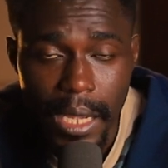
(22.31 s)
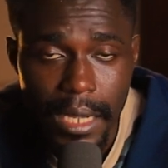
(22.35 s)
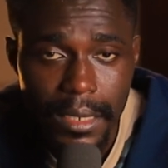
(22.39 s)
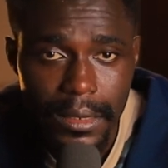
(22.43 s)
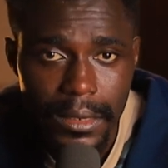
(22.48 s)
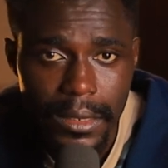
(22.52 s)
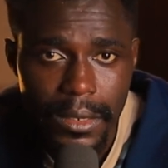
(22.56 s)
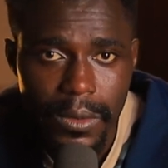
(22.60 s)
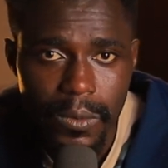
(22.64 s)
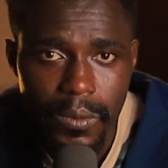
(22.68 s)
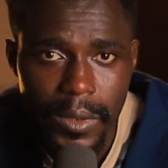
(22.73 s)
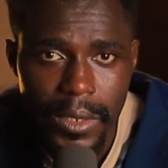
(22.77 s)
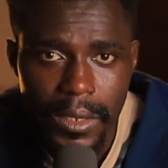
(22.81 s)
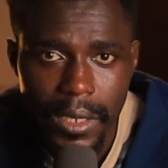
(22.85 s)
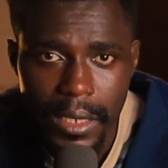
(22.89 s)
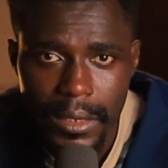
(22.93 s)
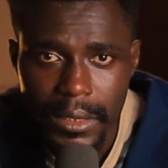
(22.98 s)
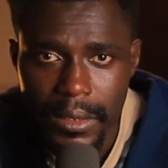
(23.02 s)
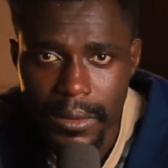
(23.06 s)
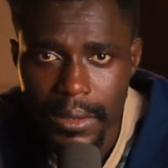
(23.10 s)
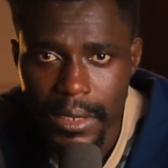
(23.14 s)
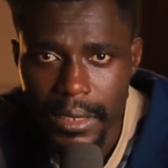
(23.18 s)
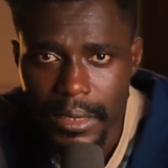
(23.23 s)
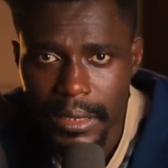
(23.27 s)
And so we
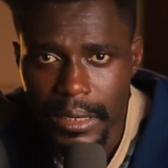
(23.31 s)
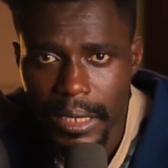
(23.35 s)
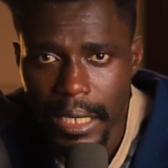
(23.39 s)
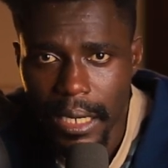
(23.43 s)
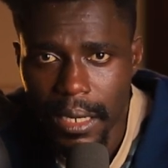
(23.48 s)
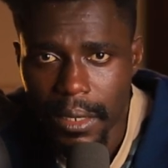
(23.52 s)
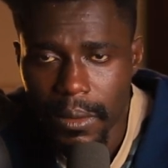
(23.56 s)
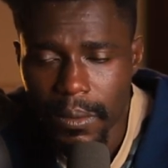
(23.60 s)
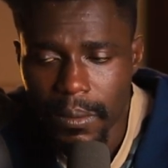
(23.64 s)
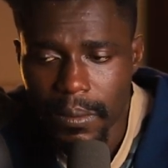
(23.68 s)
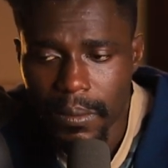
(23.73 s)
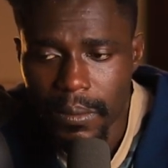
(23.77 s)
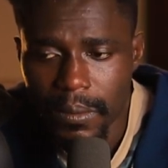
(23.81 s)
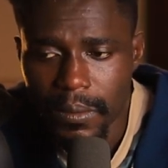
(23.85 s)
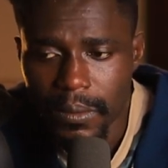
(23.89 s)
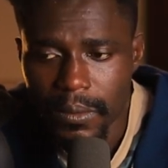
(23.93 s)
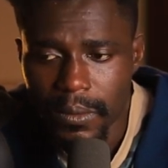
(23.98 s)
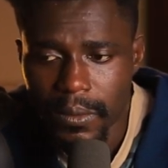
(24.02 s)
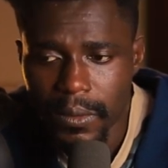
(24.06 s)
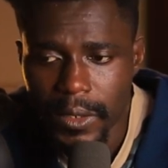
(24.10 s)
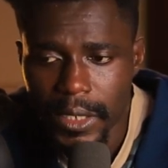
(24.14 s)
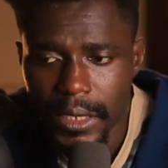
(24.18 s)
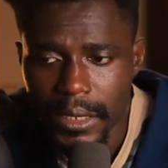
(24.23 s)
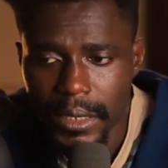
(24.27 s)
got to this town,
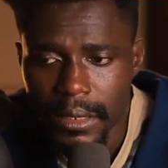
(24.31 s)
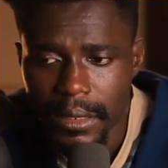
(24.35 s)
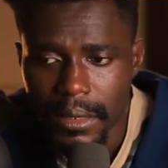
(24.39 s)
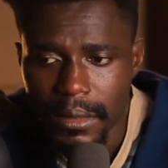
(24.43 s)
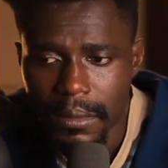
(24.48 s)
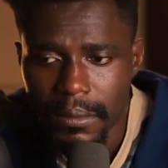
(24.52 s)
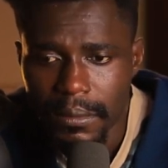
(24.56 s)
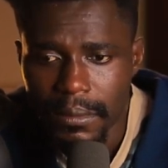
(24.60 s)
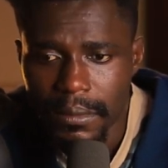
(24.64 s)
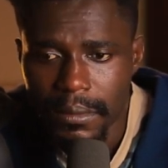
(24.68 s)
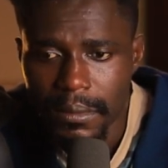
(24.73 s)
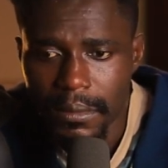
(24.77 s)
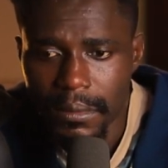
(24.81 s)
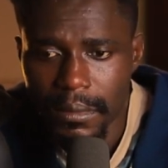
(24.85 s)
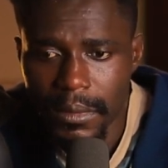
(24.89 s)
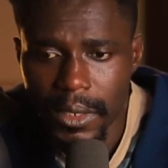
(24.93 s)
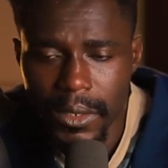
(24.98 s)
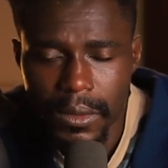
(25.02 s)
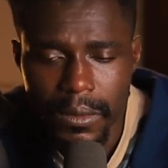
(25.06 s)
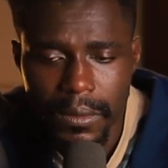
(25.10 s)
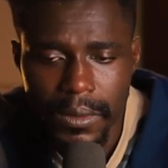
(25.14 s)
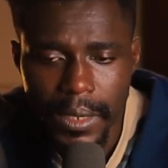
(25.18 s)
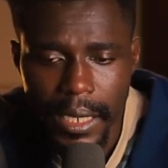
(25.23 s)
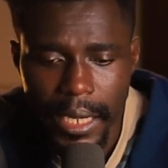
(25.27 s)
which
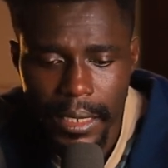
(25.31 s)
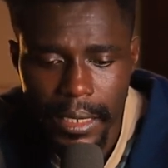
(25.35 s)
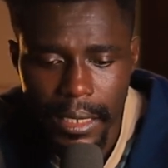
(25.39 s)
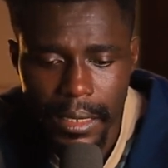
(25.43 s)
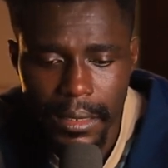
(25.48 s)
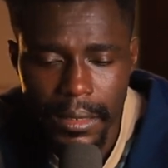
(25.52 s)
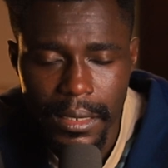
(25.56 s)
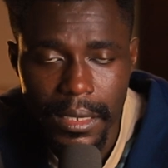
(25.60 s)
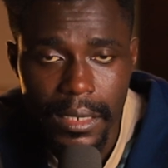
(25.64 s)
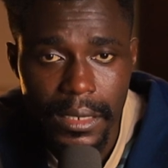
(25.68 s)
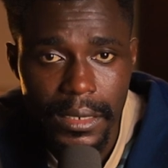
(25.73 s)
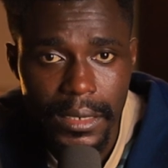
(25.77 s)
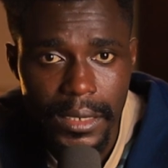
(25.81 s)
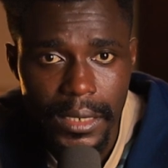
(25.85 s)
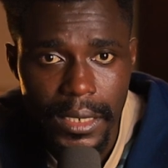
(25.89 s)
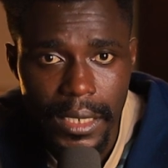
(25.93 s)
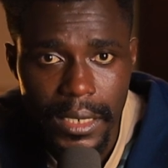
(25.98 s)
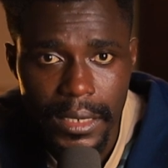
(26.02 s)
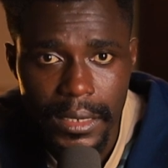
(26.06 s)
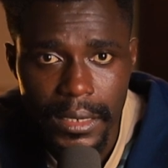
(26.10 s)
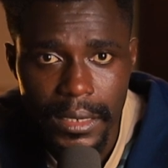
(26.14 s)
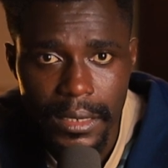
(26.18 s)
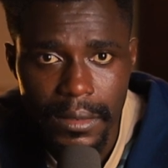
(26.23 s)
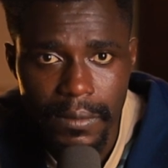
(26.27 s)
looked like an
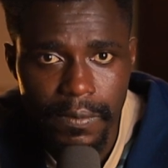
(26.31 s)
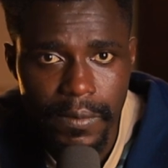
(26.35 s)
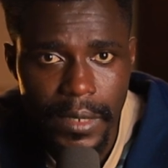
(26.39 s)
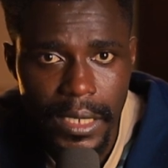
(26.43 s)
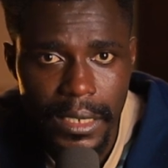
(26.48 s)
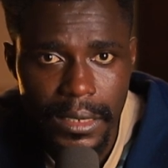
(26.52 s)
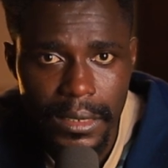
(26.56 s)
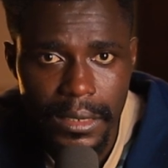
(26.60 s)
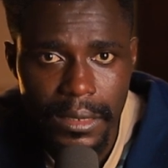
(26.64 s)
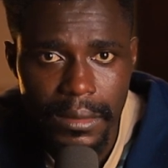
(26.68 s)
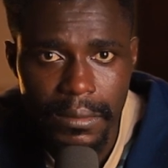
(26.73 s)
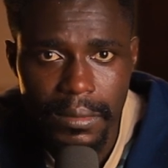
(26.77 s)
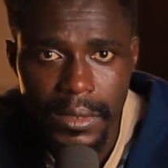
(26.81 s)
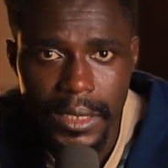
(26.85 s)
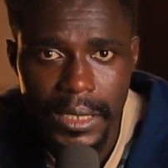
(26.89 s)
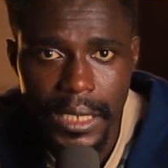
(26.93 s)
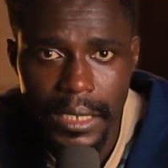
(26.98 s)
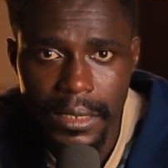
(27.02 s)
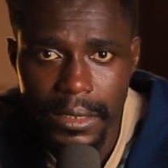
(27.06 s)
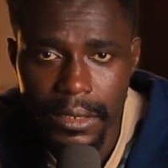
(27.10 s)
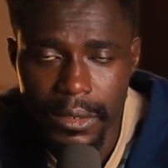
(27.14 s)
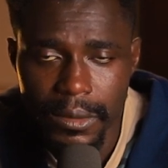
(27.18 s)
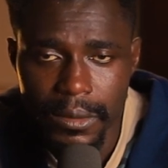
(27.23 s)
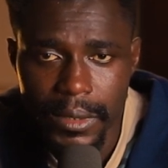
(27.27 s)
ancient first
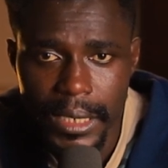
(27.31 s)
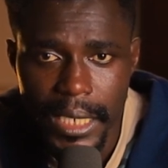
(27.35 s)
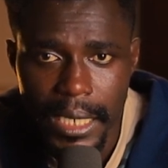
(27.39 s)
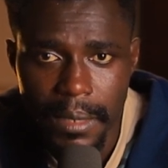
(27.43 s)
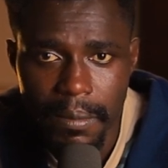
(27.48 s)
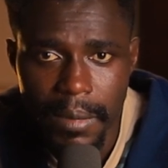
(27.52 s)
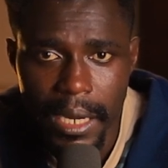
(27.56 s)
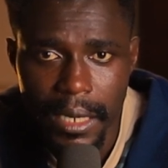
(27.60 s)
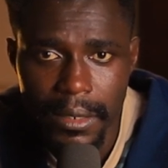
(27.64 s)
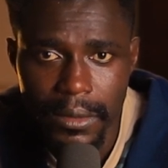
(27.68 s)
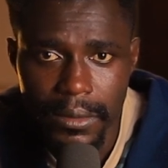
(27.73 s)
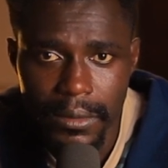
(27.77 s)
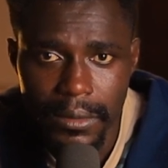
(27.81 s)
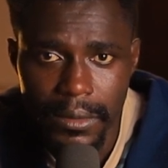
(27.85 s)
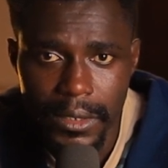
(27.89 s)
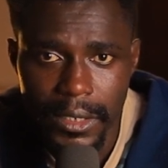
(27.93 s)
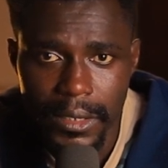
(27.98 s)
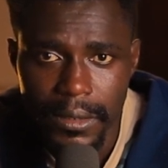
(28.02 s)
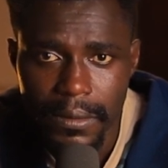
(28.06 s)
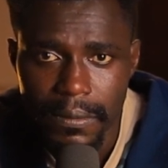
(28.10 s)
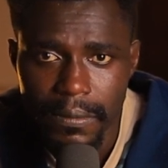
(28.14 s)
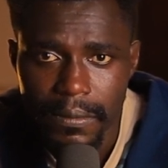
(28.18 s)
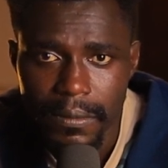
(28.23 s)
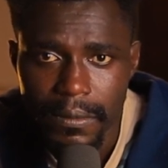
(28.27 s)
century
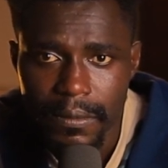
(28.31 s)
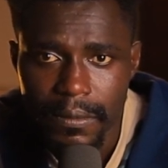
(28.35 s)
neighborhood